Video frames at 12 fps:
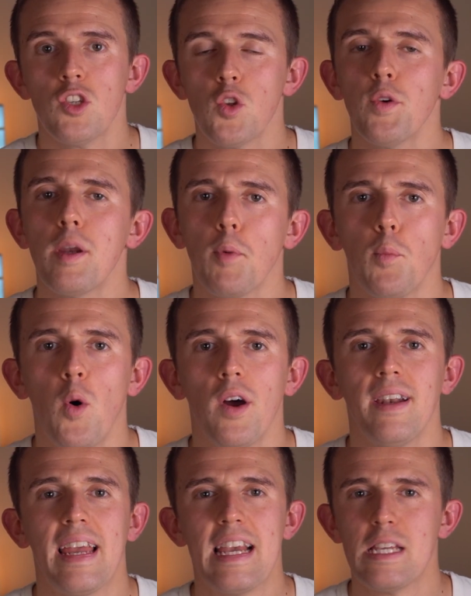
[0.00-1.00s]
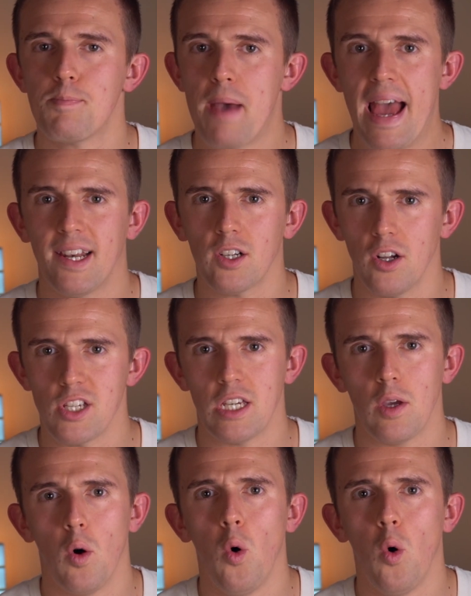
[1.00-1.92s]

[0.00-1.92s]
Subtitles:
Story number one is pedagogy,